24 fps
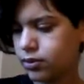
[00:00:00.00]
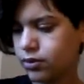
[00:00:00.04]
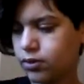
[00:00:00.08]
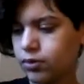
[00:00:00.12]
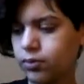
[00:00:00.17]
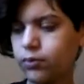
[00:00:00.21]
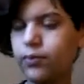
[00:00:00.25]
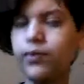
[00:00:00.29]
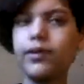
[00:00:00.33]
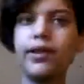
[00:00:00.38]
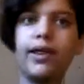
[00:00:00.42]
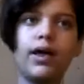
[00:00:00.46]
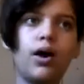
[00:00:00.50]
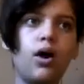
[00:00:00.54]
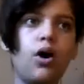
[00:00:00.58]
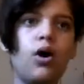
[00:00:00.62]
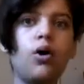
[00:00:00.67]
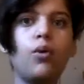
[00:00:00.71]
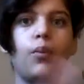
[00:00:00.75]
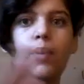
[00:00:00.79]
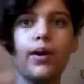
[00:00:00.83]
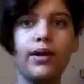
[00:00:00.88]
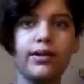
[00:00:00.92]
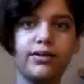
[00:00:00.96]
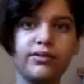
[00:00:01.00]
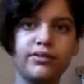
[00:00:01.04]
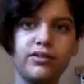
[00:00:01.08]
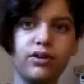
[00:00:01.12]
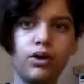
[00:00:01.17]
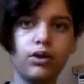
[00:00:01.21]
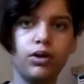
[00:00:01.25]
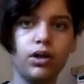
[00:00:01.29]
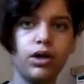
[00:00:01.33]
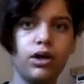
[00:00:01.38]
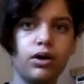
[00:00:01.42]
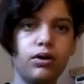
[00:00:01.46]
When they all went
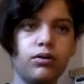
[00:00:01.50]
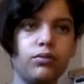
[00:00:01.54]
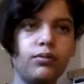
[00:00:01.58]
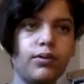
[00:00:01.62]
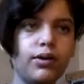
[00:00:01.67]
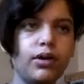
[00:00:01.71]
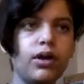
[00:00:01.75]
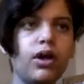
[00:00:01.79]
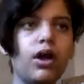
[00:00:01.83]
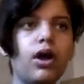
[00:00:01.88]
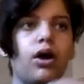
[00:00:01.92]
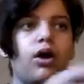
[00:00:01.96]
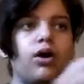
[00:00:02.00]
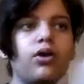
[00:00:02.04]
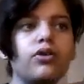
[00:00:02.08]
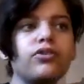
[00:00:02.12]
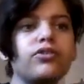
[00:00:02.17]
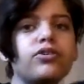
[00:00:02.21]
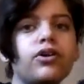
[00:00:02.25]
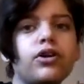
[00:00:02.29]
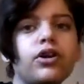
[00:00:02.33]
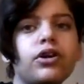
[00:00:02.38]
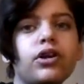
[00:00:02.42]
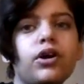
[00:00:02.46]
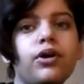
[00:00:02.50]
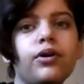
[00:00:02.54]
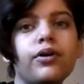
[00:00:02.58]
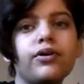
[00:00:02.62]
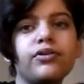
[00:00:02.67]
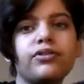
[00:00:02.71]
solo. When they all started going